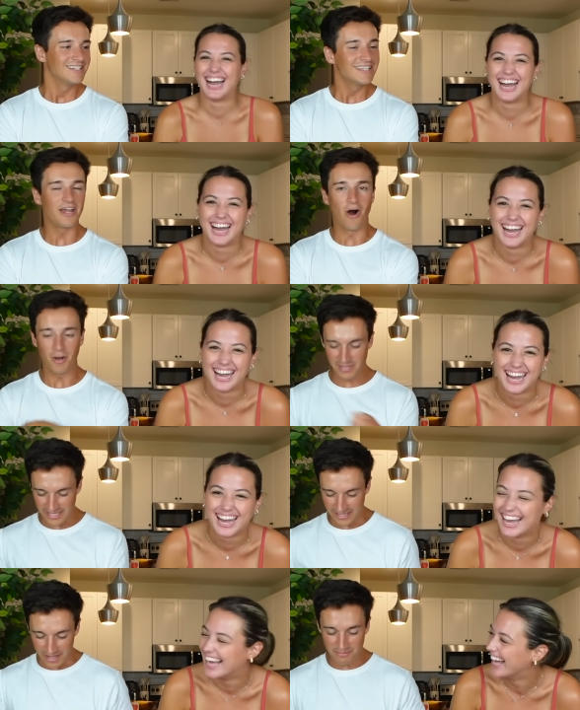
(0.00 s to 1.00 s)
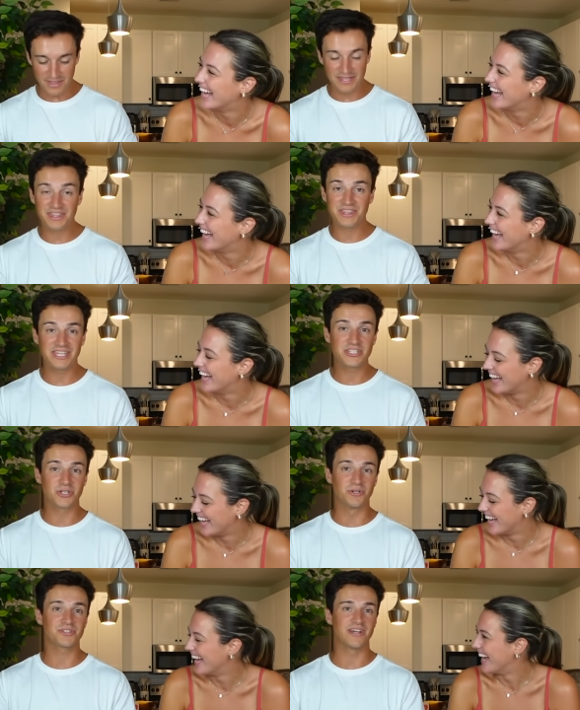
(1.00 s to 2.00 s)
Speaker 1: You know, I'll be in, I'm in thin
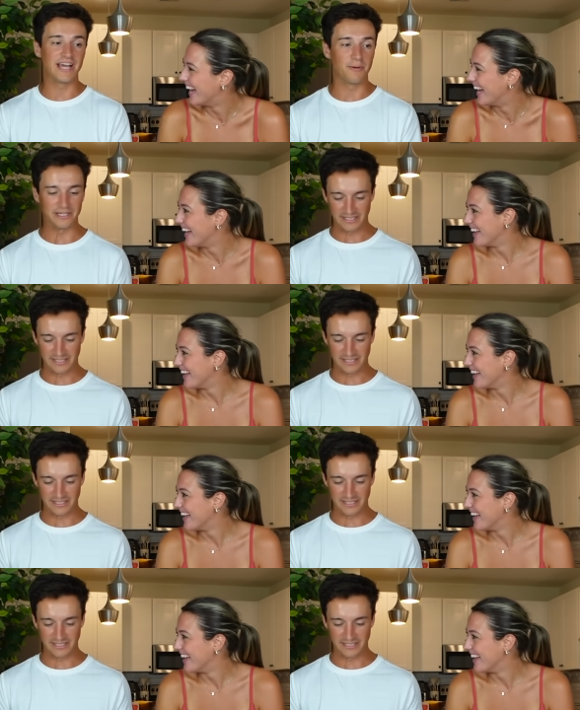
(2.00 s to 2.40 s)
shorts right now. I'll be